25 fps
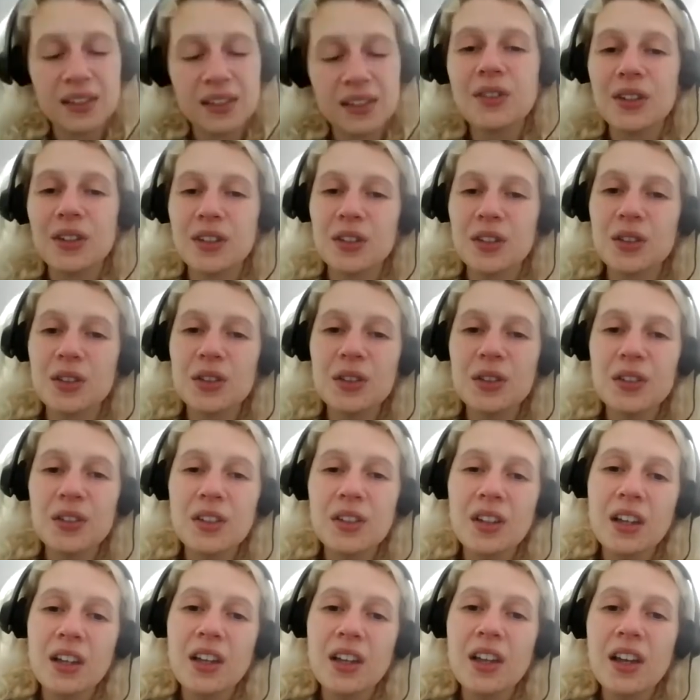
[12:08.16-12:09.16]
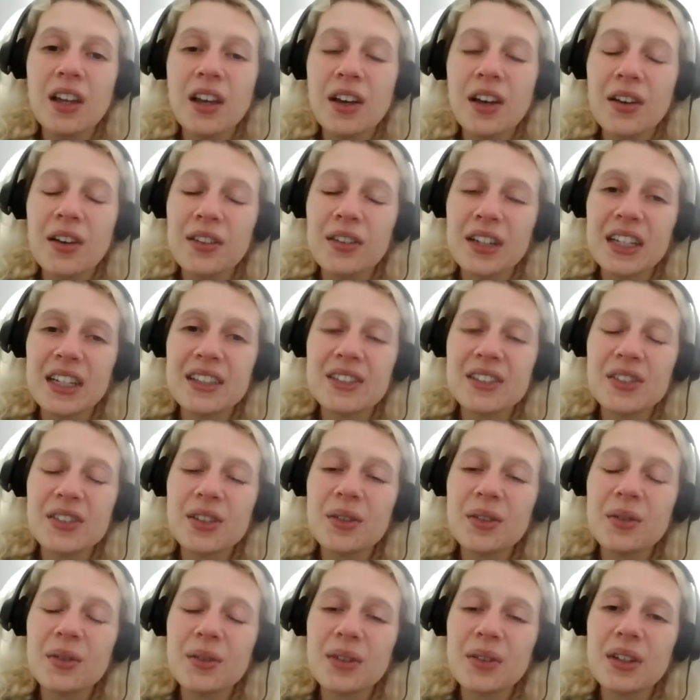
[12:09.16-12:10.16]
very good. Okay, so
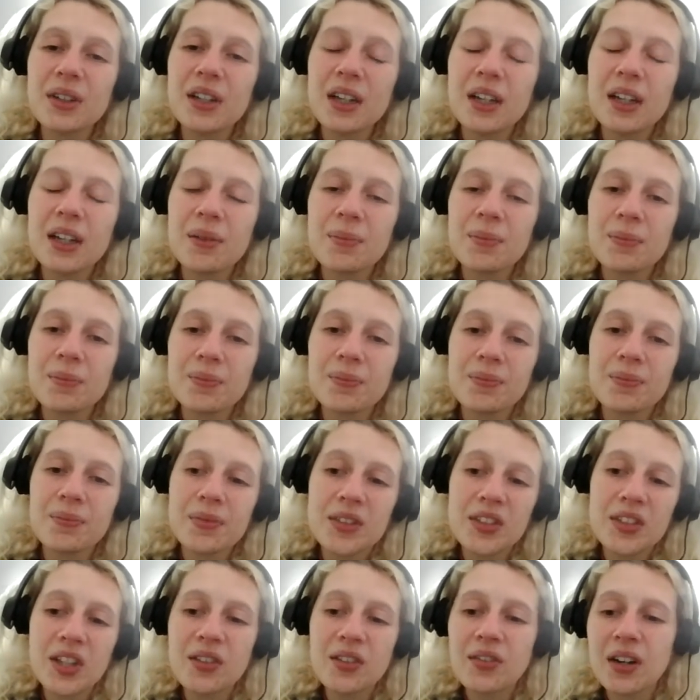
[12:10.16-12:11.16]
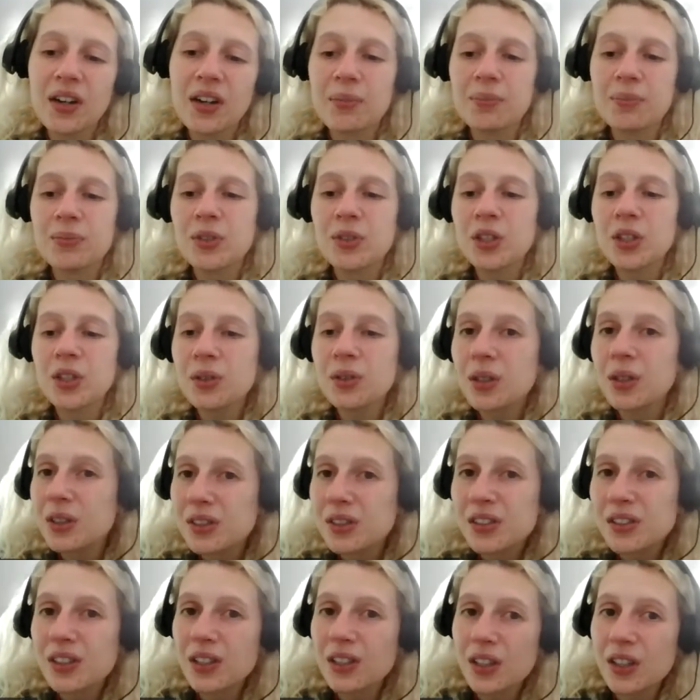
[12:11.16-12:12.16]
Sangram, do you
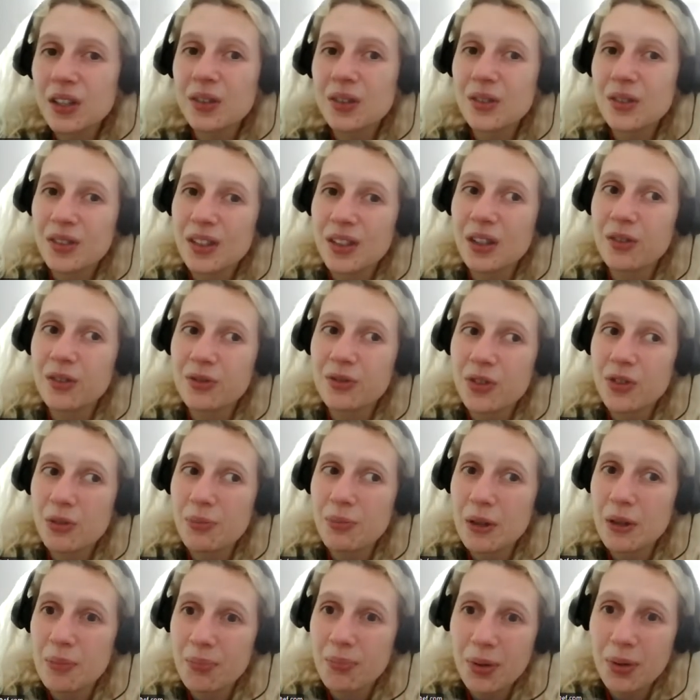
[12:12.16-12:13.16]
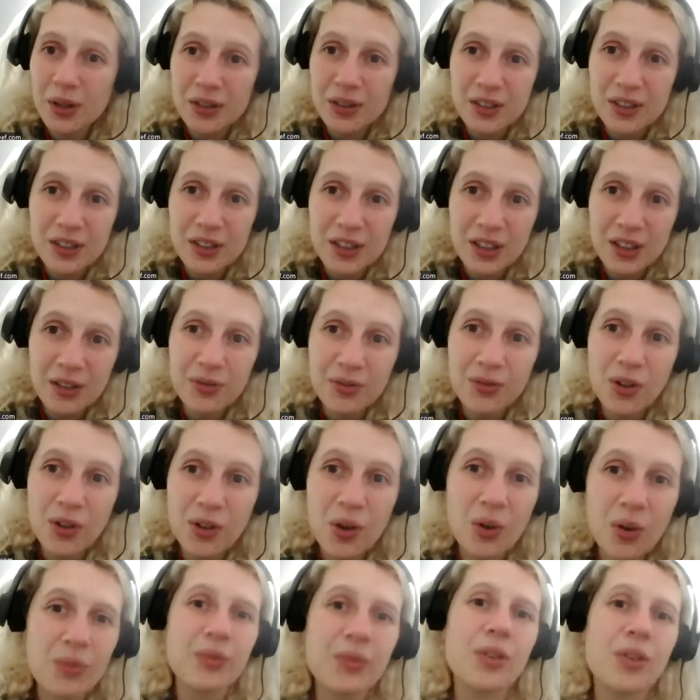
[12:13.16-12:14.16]
consider yourself to be positive
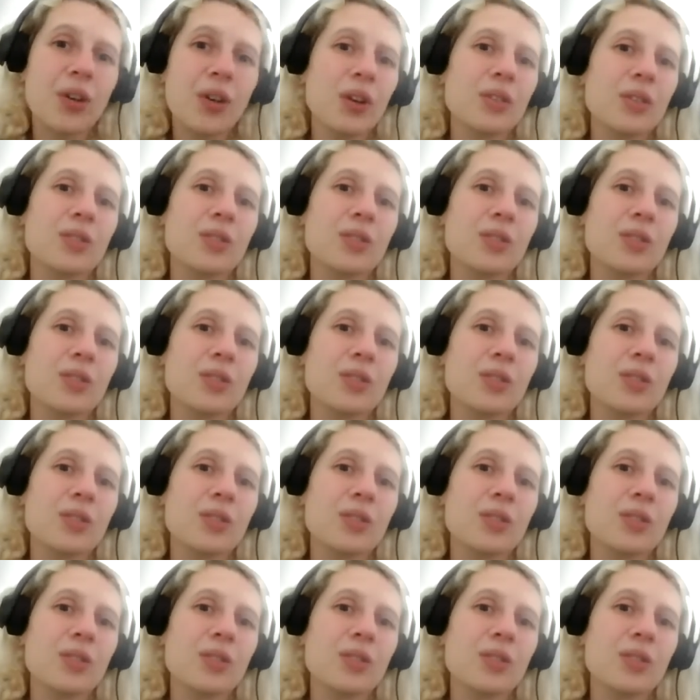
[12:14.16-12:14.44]
or not?